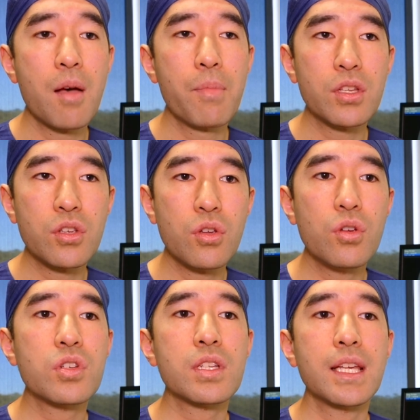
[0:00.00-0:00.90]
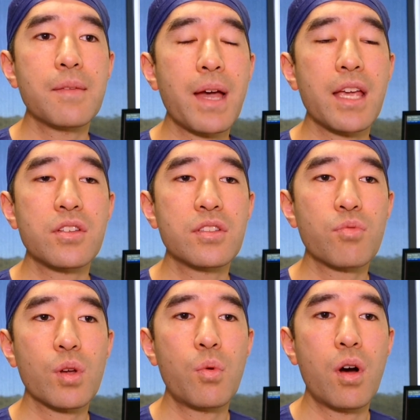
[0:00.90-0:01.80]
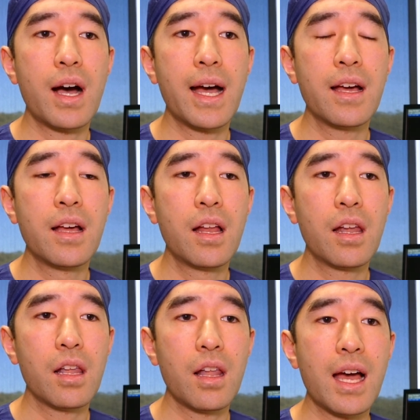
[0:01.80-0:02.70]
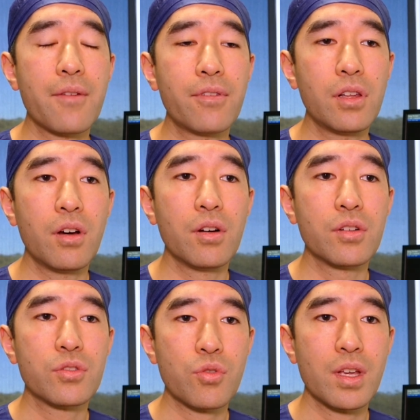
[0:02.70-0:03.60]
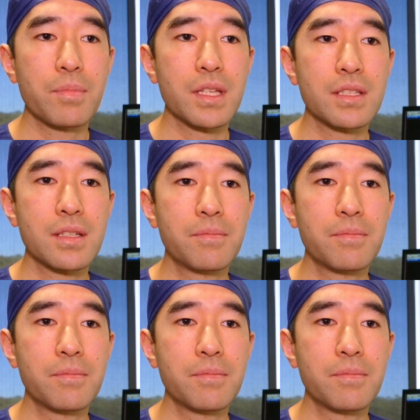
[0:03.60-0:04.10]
but usually patients require lifelong treatment.